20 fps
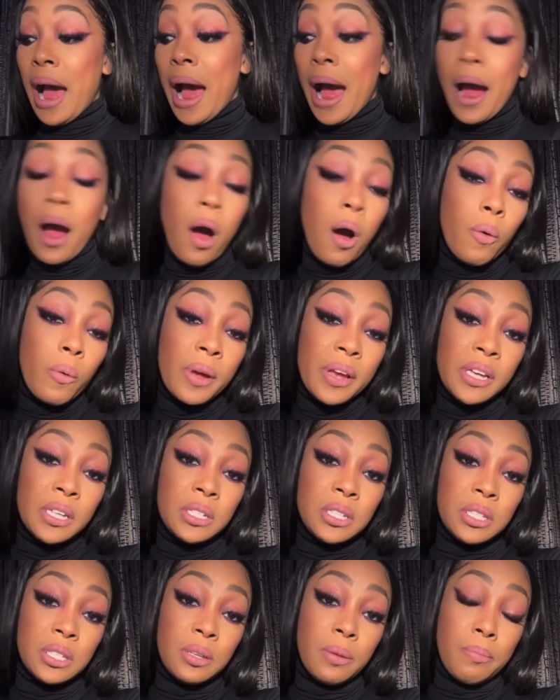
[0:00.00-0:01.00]
My
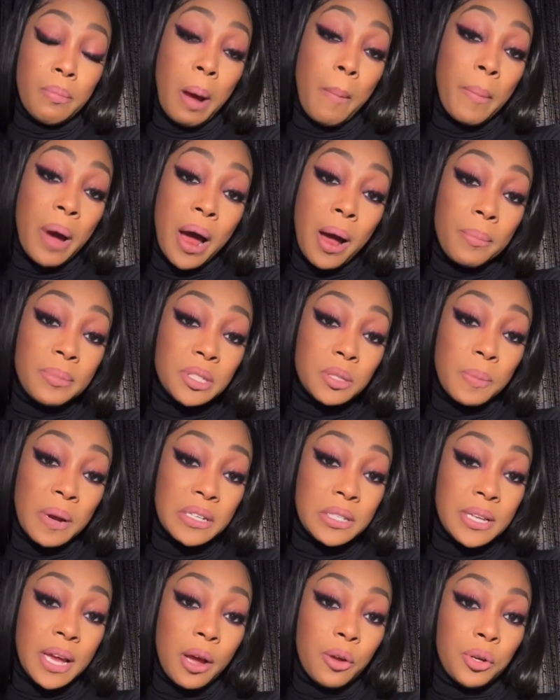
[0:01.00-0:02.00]
mom is
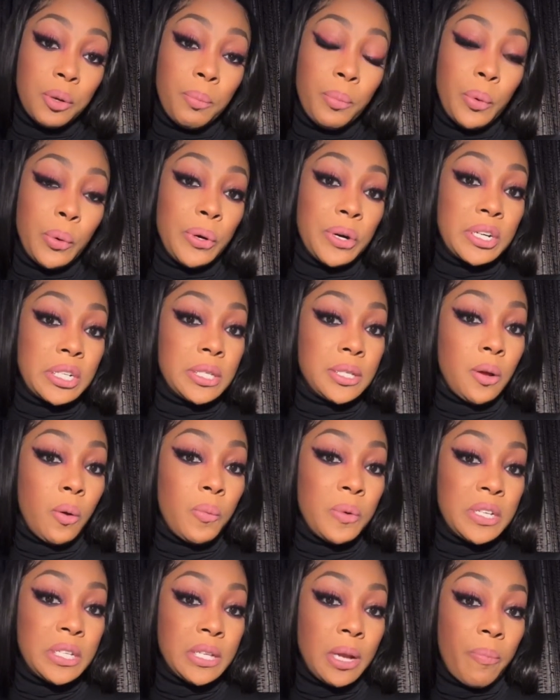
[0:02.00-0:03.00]
my sounding board.
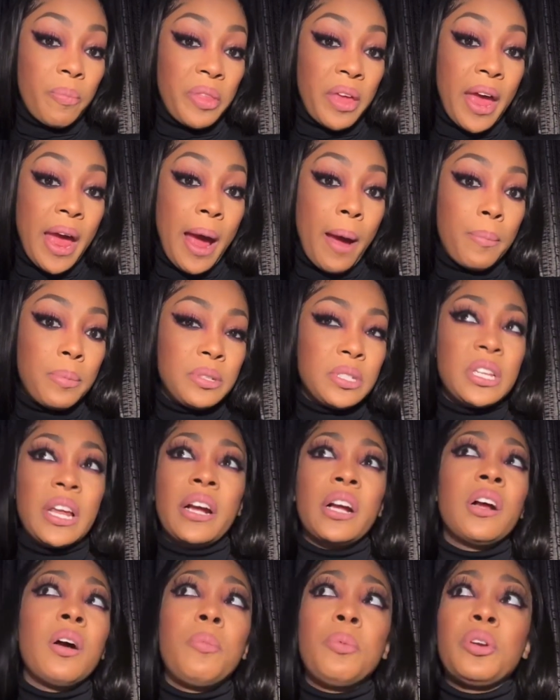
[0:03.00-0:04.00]
So when something happens,
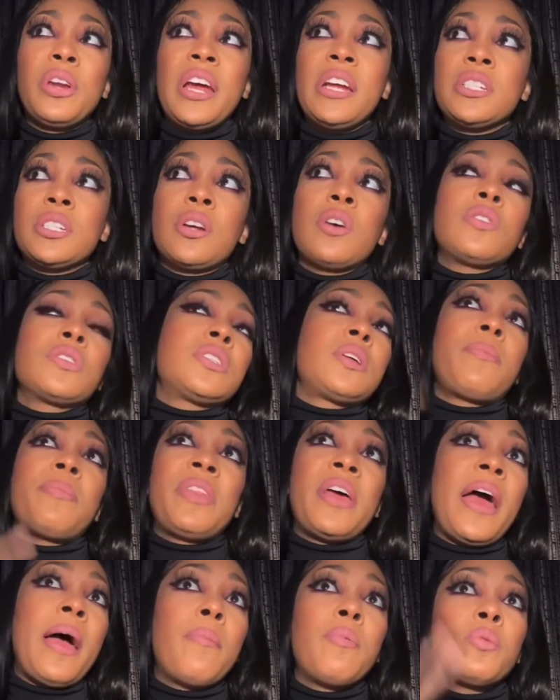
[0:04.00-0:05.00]
like a couple days ago,
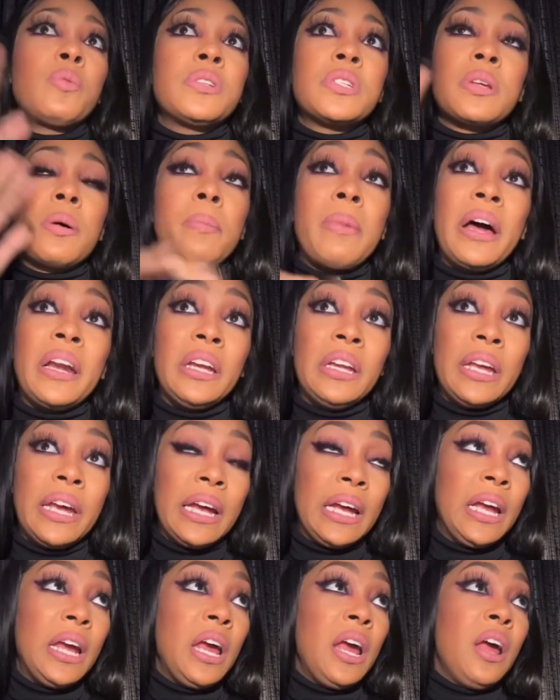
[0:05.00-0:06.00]
something happened with somebody
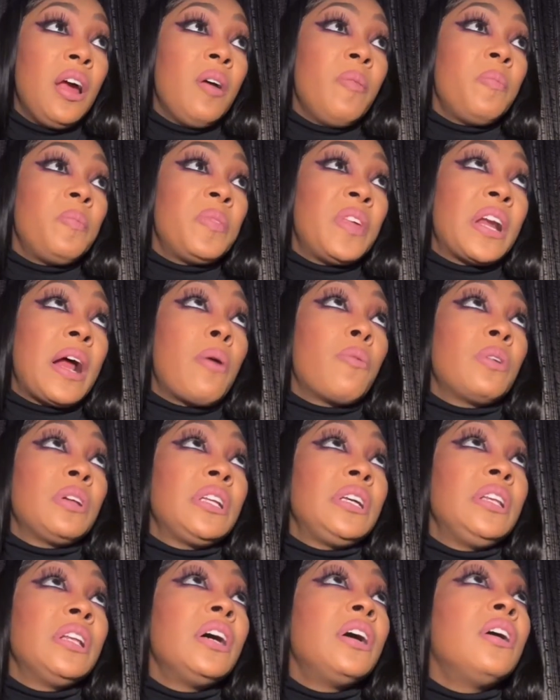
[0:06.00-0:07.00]
that I
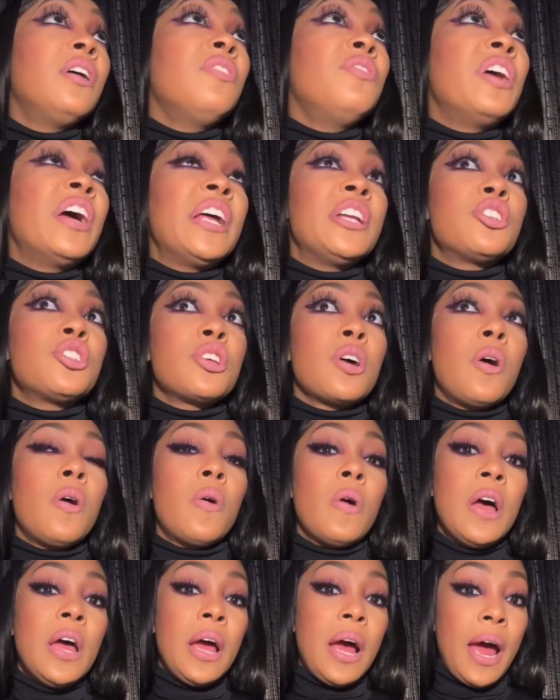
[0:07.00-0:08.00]
really love. And
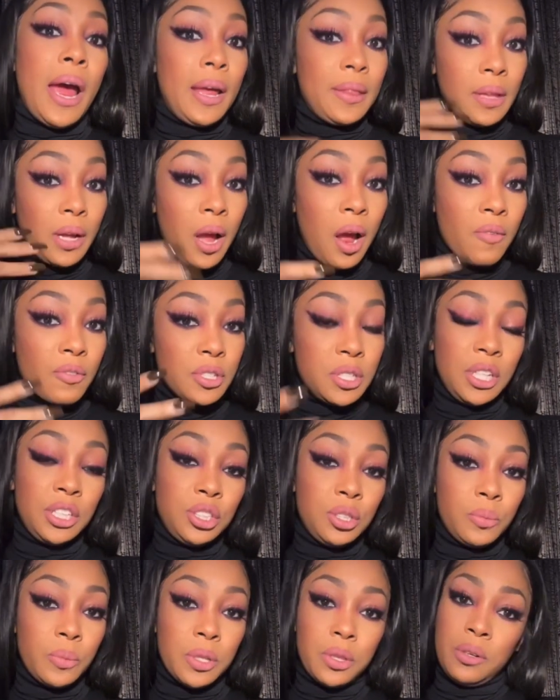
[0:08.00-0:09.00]
so I had the
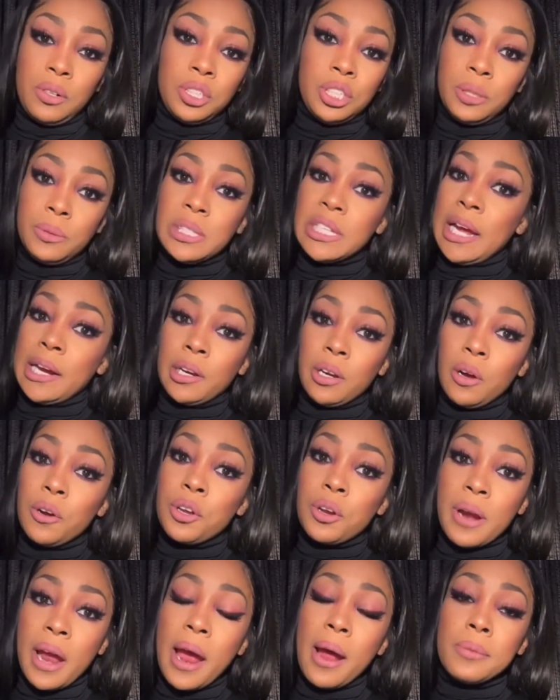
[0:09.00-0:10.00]
conversation with her and she was like,
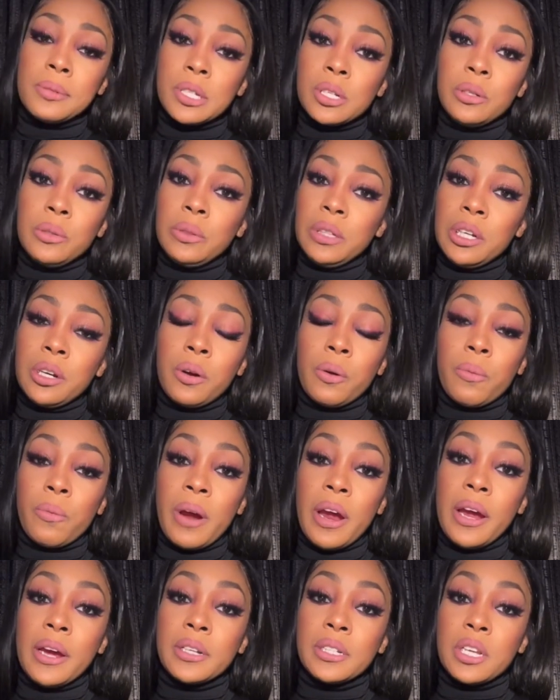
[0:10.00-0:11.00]
no, you're absolutely
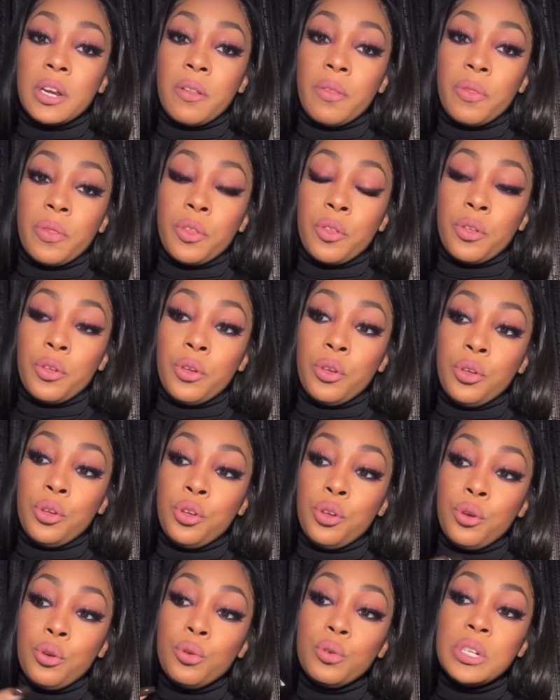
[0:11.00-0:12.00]
correct.
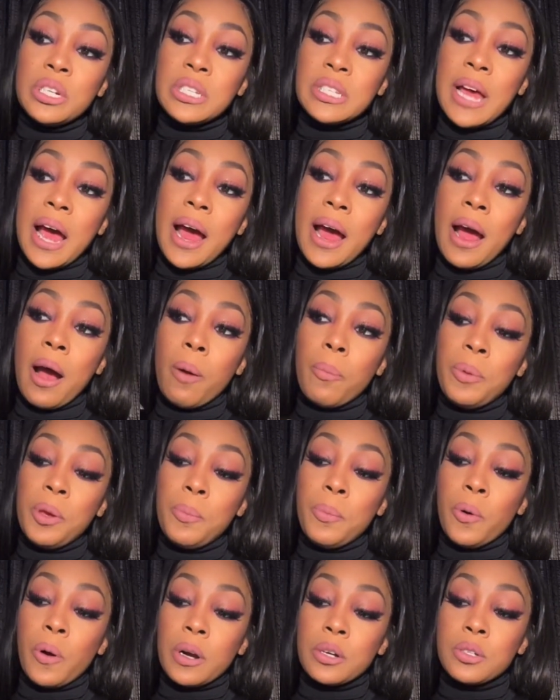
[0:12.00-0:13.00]
You decide how
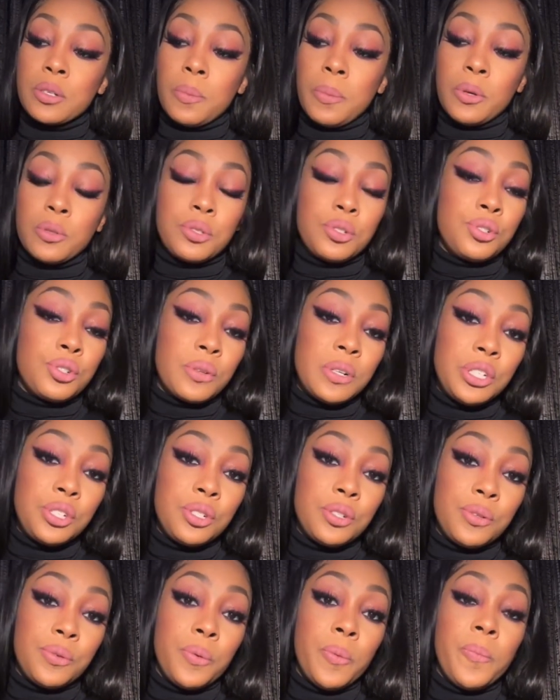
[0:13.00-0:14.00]
people are supposed to
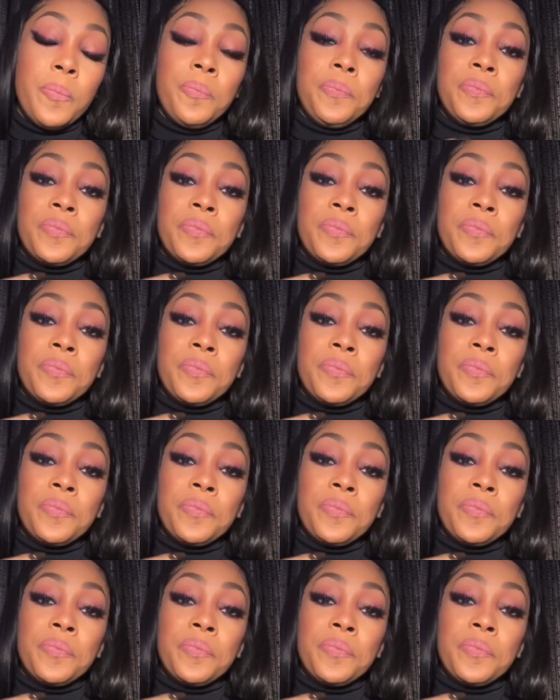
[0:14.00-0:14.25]
treat you.